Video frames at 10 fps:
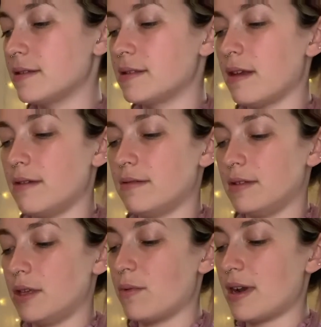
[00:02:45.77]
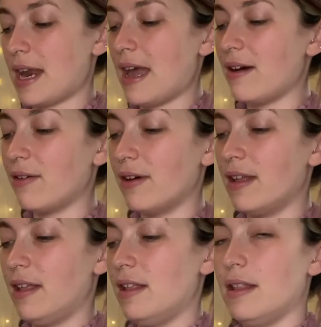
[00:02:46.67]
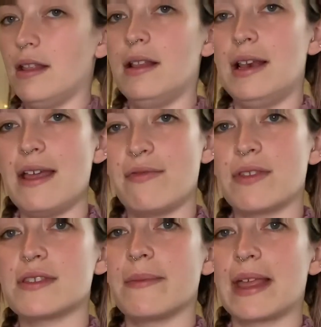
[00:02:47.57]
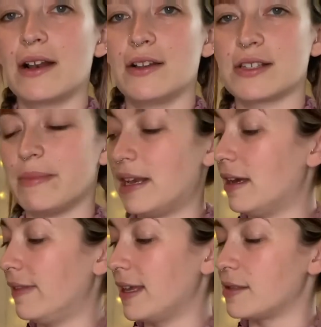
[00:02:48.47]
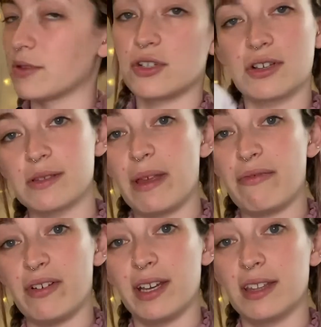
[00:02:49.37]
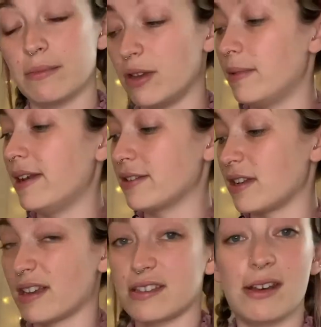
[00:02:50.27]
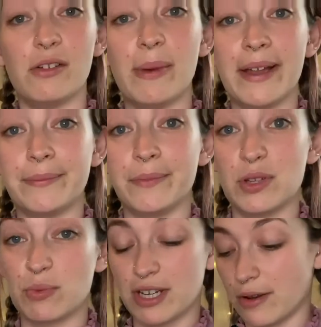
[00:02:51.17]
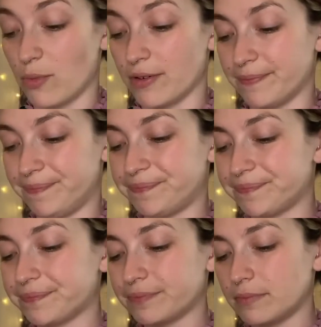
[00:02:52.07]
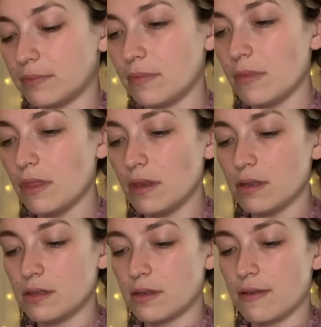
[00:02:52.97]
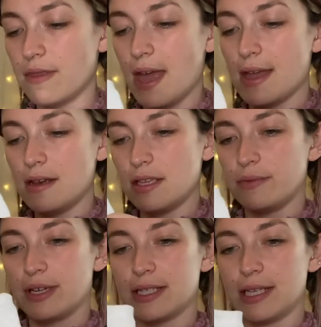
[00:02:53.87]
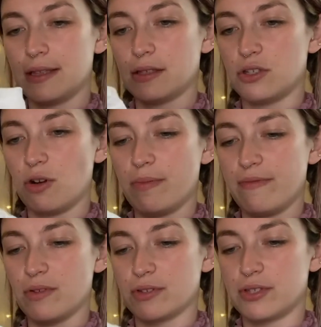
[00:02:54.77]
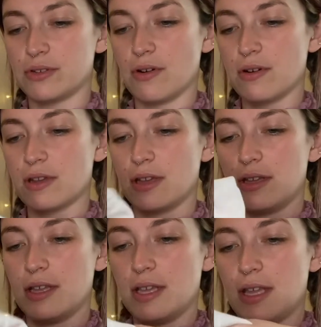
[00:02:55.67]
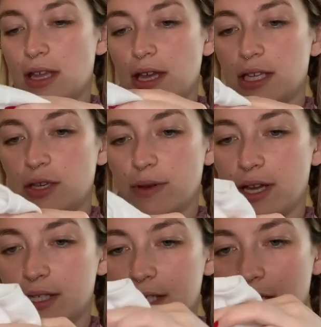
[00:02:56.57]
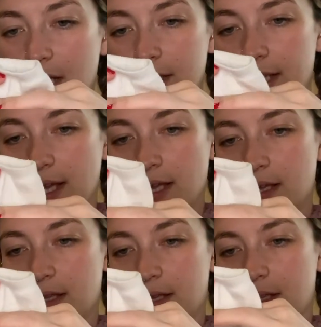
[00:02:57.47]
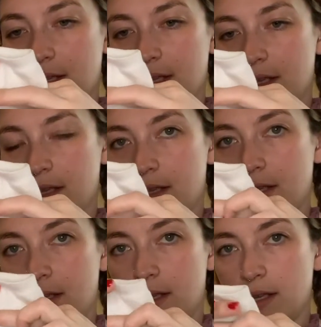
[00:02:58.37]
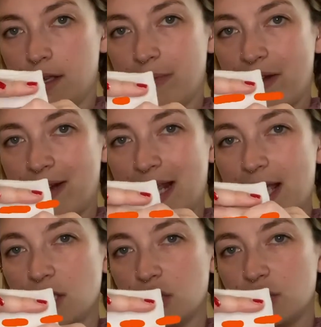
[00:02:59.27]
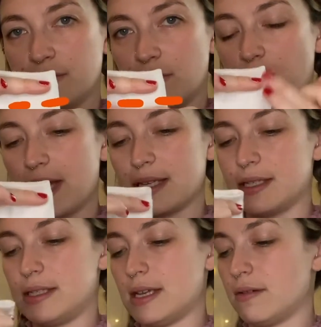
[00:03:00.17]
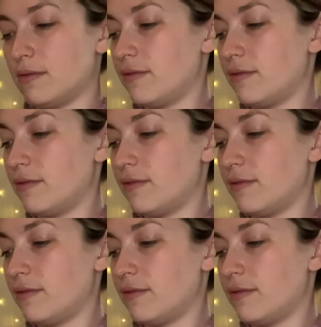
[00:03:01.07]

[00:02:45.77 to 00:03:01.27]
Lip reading: So you are now left with something that looks a bit like this, which looks a bit funny at the moment. It looks like a snowman, which we don't want. So then you're going to take the top of your sock and you're going to cut it about 1 inch of the way down